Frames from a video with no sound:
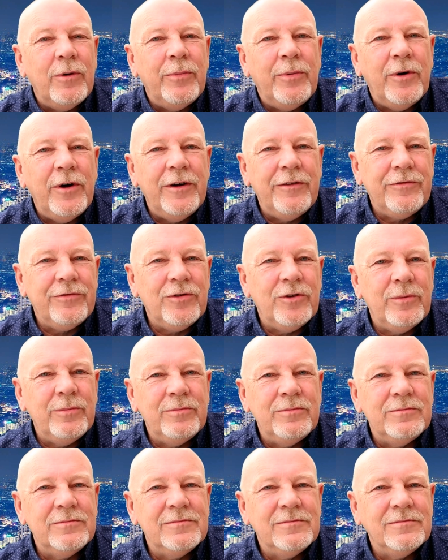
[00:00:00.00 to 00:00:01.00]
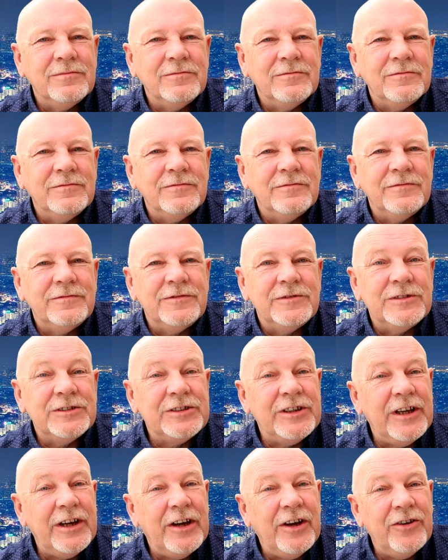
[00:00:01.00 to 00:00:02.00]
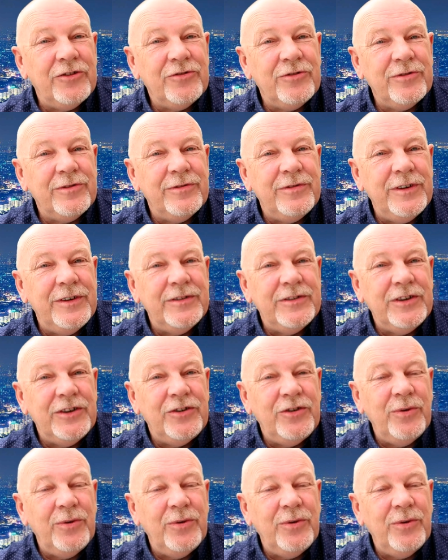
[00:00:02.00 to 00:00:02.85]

were buying from, for say 150,